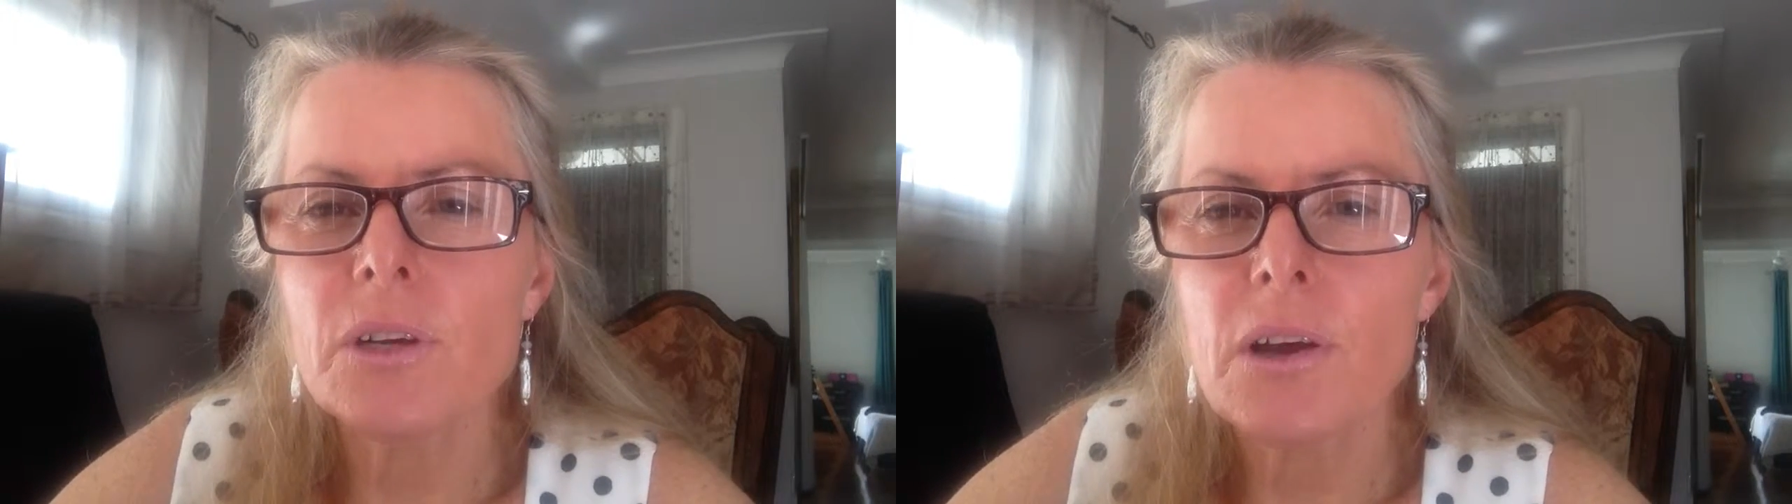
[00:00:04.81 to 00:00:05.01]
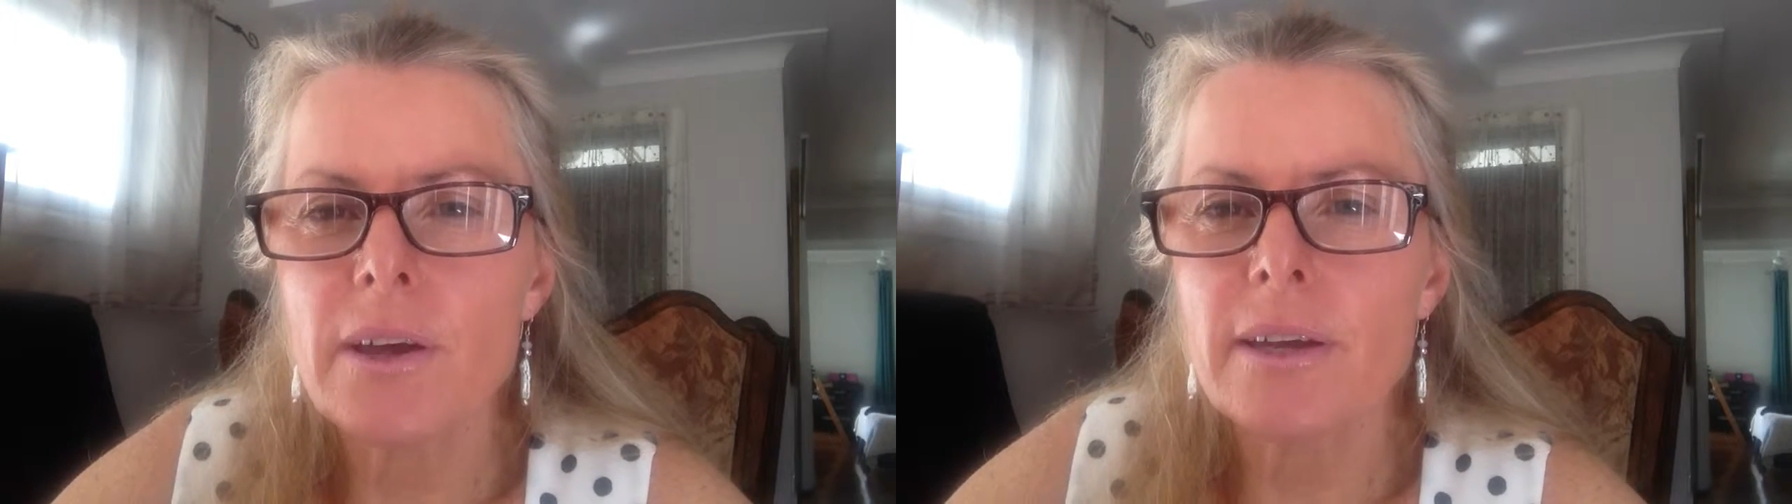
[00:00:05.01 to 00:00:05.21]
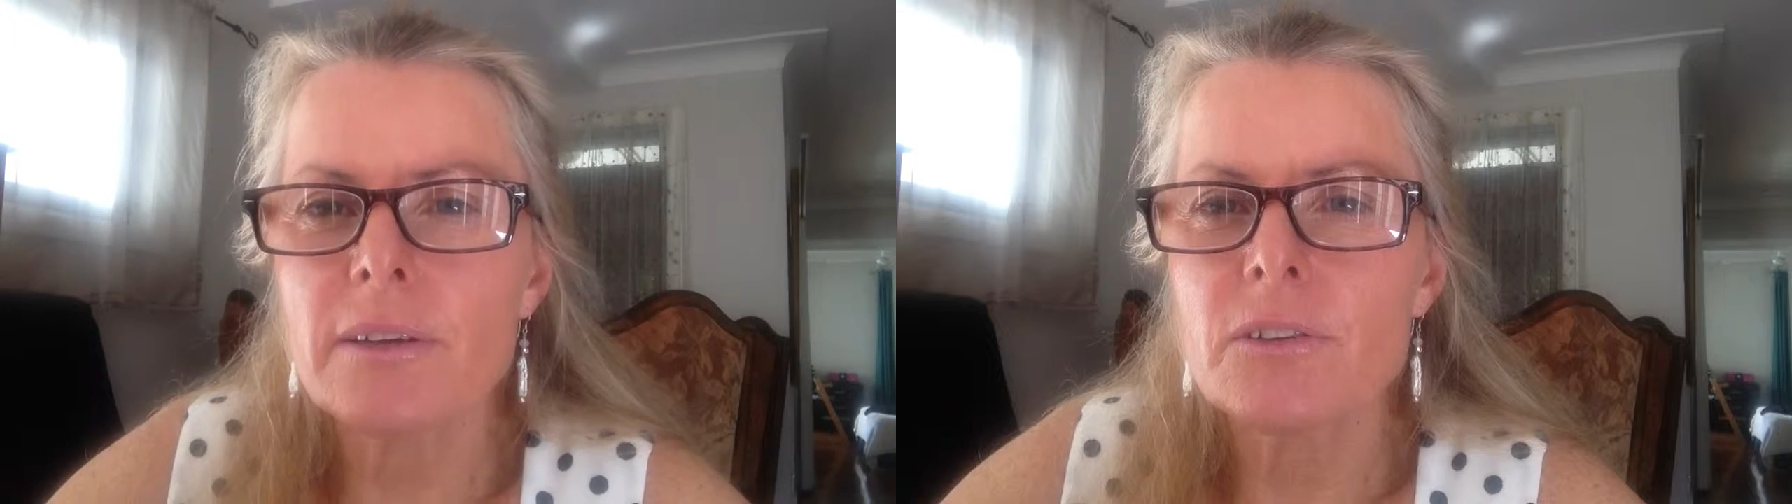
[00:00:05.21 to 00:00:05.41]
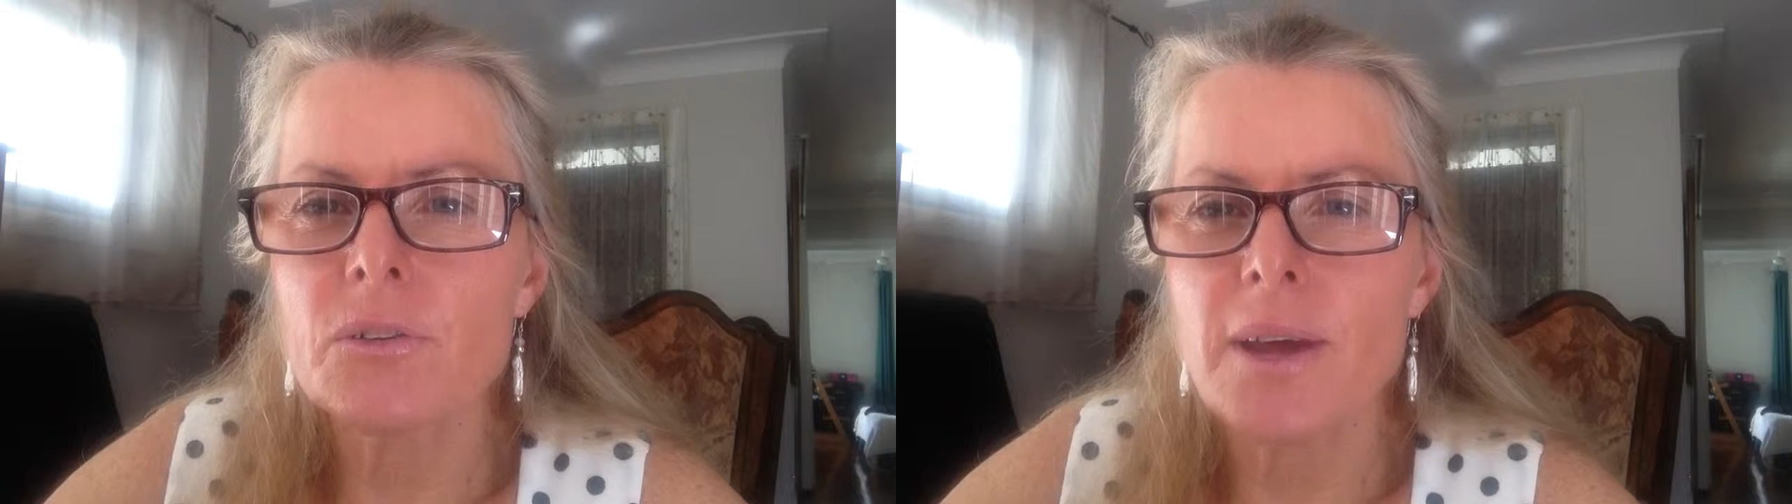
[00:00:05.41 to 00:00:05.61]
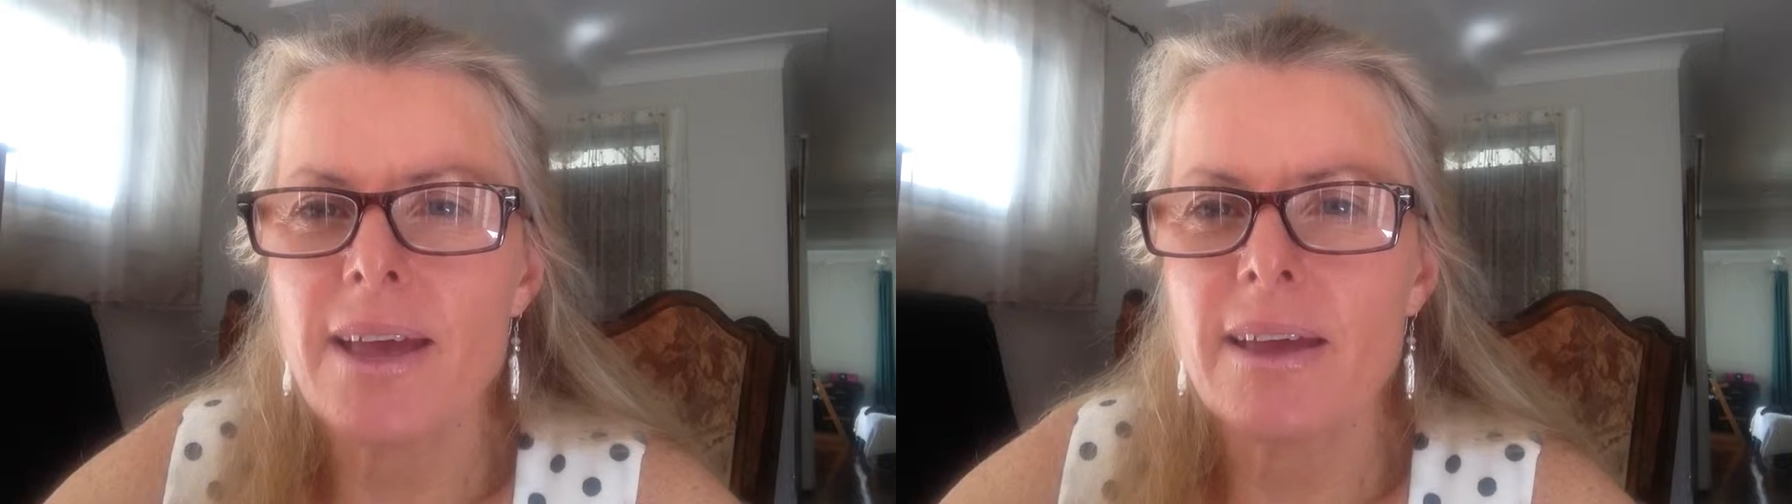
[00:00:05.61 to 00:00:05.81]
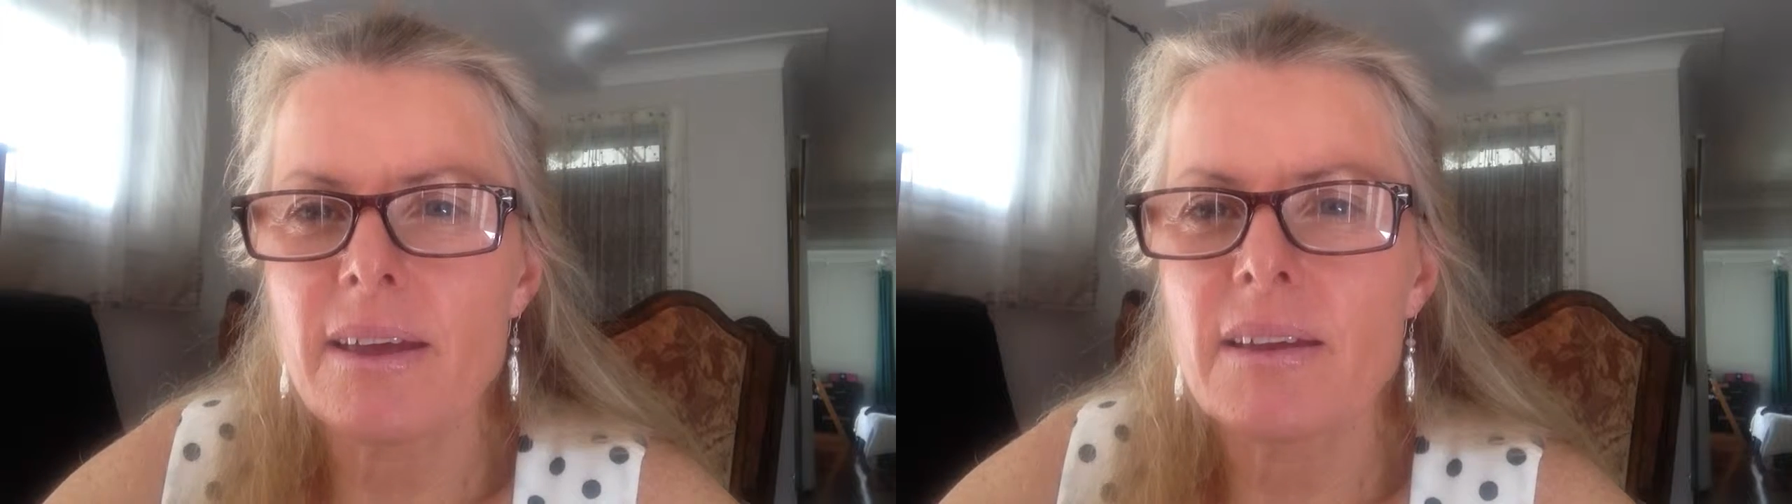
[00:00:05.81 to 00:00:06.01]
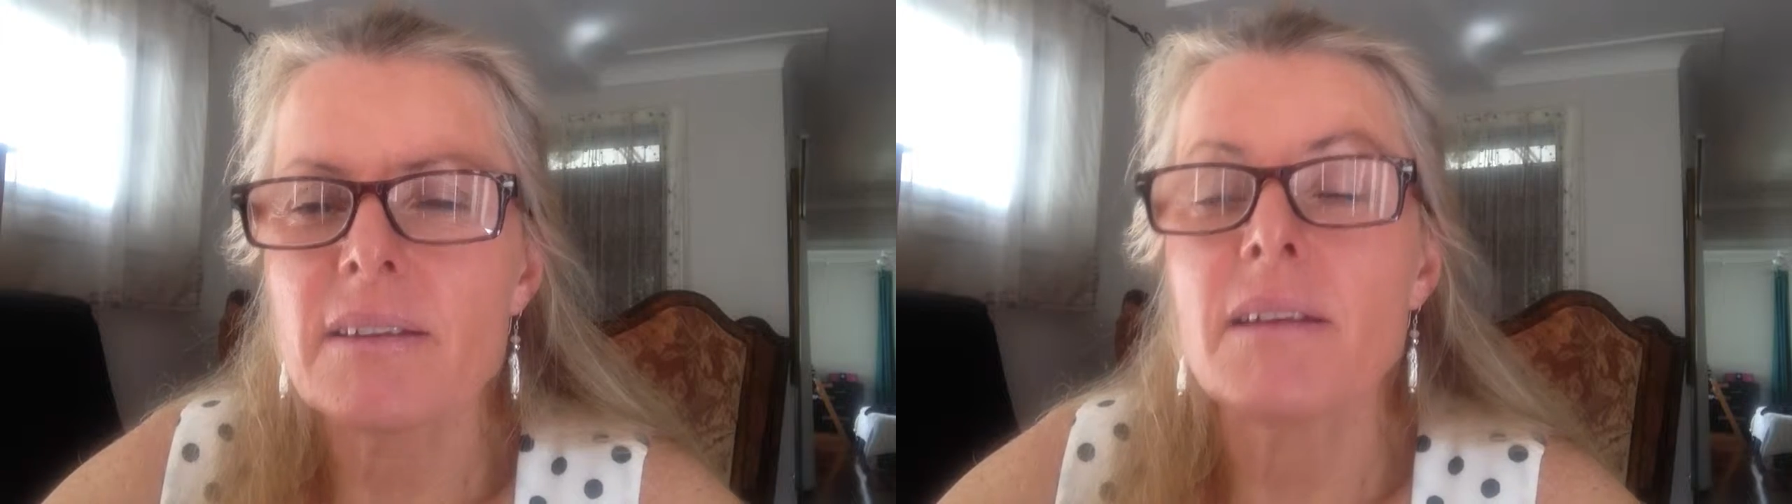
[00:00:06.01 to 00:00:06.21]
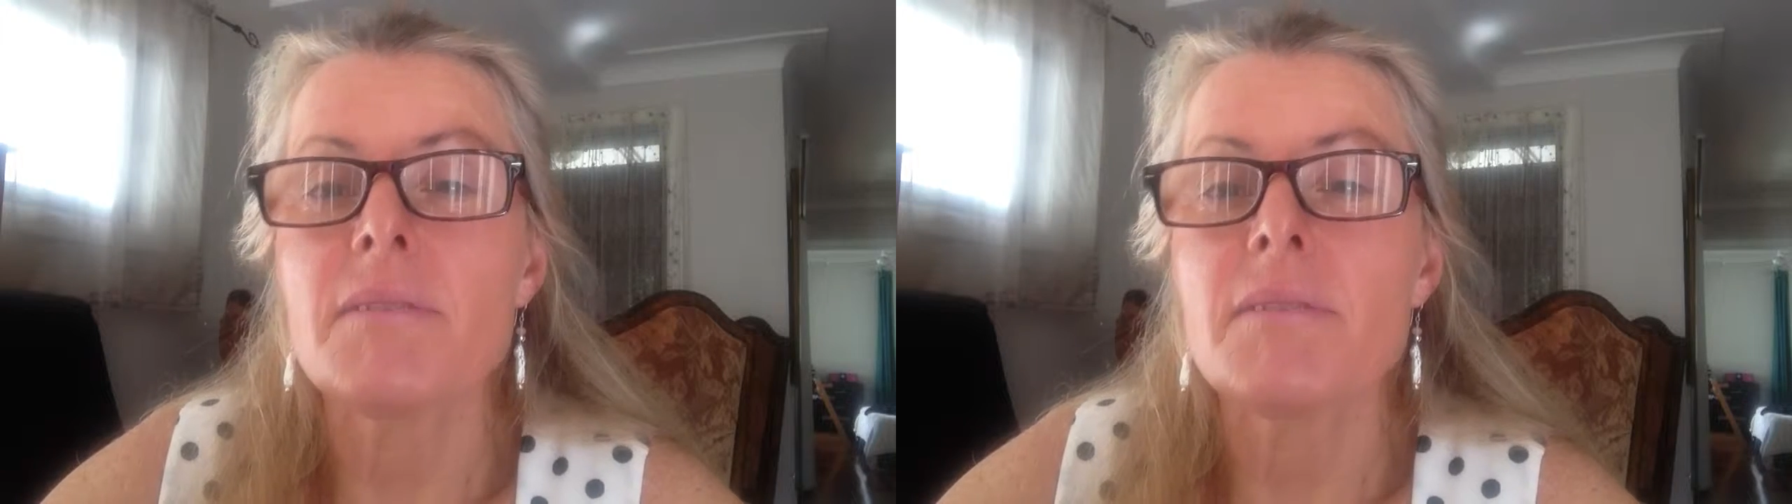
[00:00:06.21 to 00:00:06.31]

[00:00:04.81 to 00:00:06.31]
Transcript: like to add